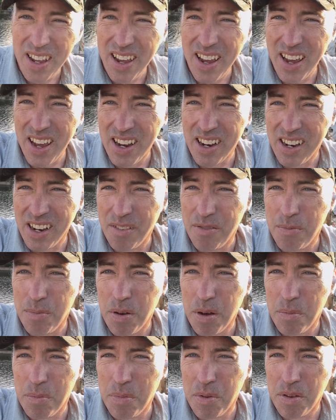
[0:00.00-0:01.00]
hand lift
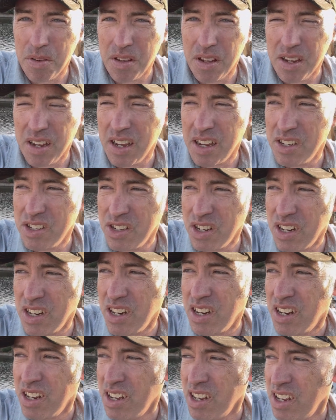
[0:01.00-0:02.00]
pump on the
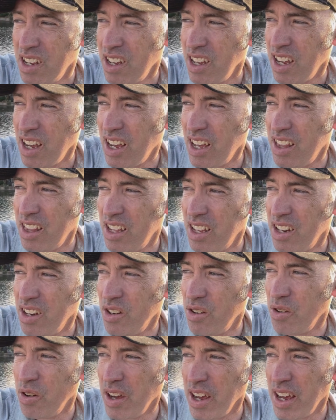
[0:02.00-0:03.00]
engine, and the
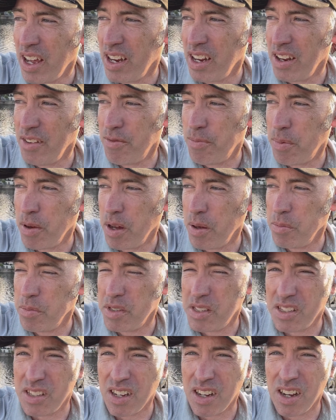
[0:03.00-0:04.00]
new hand lift
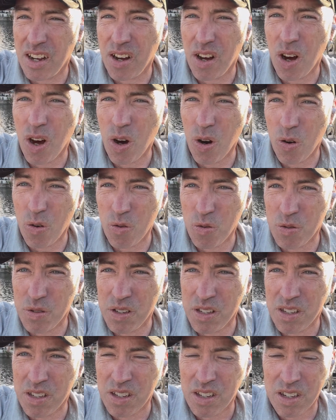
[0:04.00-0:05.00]
pumps
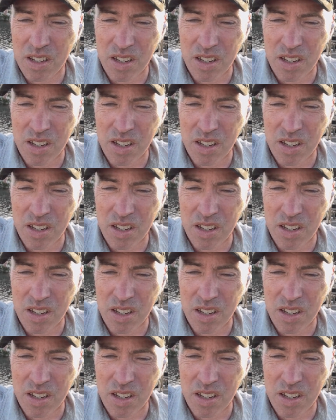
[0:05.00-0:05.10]
hose,